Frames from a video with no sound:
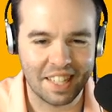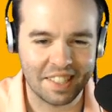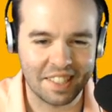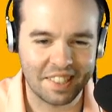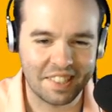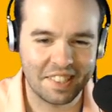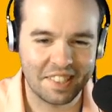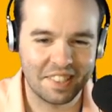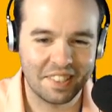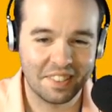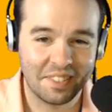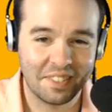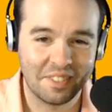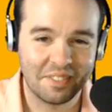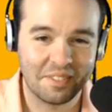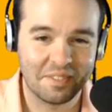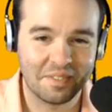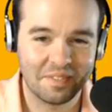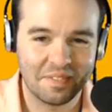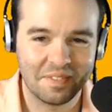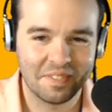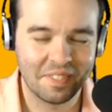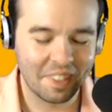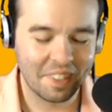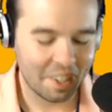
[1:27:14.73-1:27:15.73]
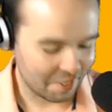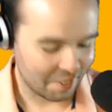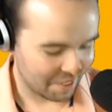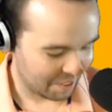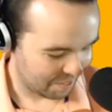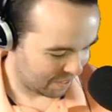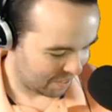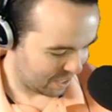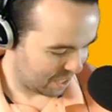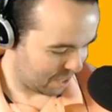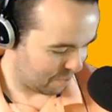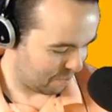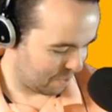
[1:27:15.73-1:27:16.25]
58. No, we
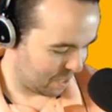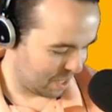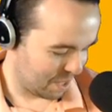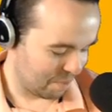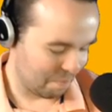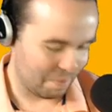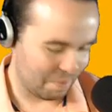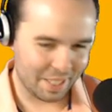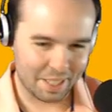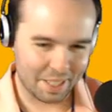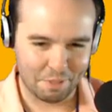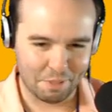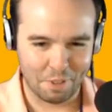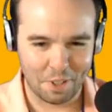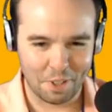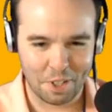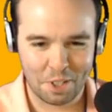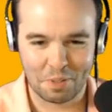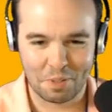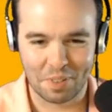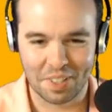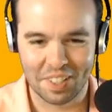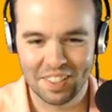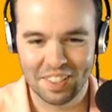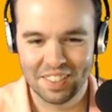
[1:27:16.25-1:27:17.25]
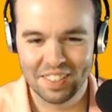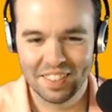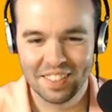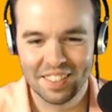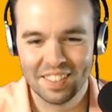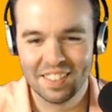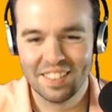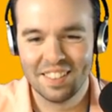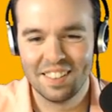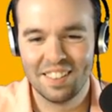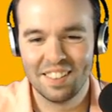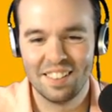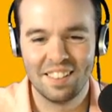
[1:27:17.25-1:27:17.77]
didn't beat the first one.
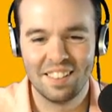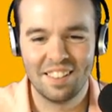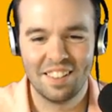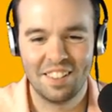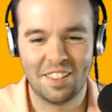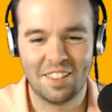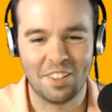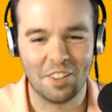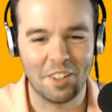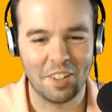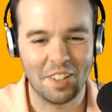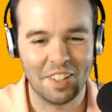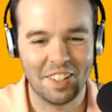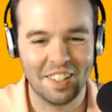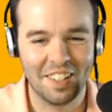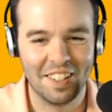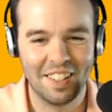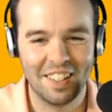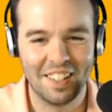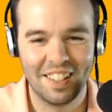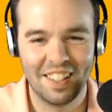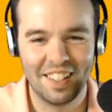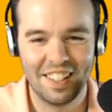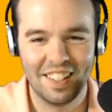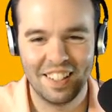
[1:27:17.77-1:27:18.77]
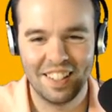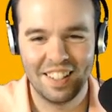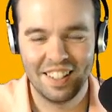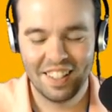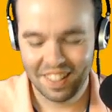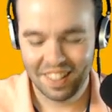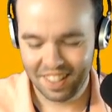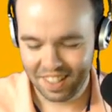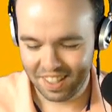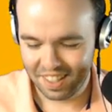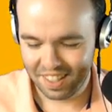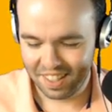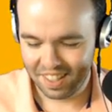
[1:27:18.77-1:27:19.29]
Yeah, that was a harder one,
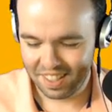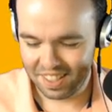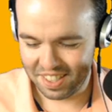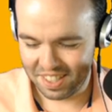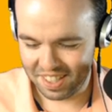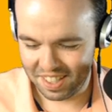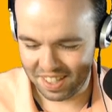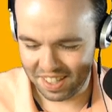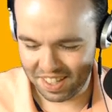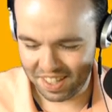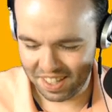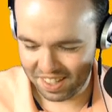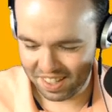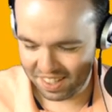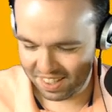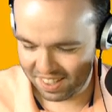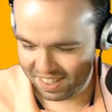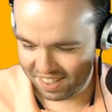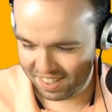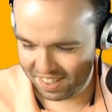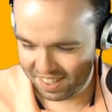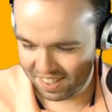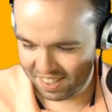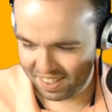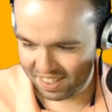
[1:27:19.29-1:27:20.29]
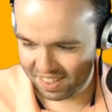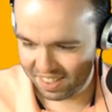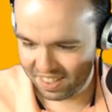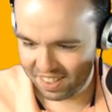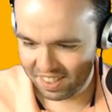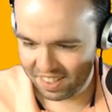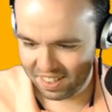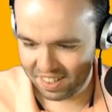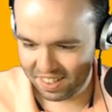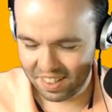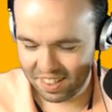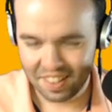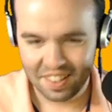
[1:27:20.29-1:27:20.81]
so it only took 30
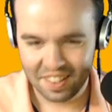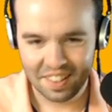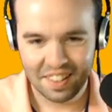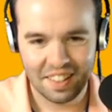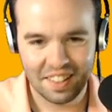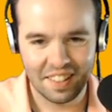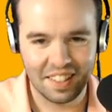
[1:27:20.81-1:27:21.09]
minutes.